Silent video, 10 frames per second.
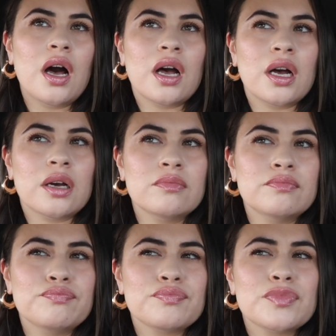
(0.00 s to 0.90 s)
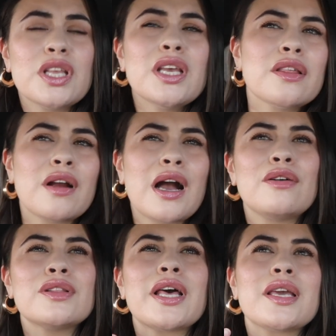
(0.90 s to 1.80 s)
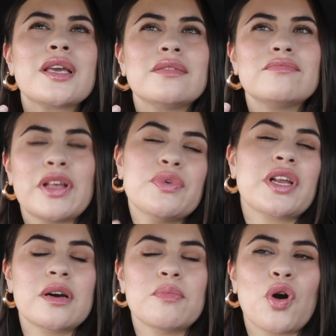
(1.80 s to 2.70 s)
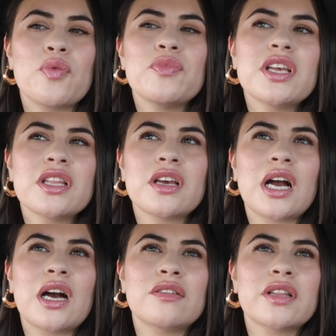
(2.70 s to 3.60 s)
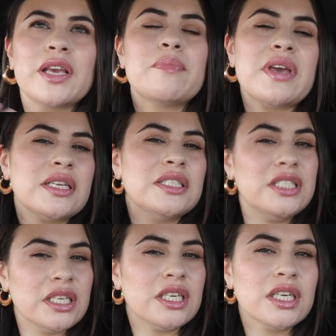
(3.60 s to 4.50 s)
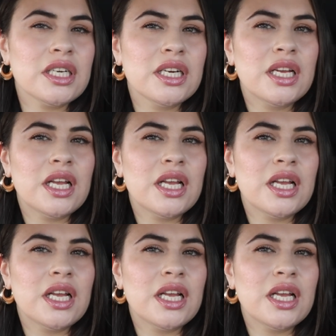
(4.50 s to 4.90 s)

um either i'll like like when i come home either i'll like make dinner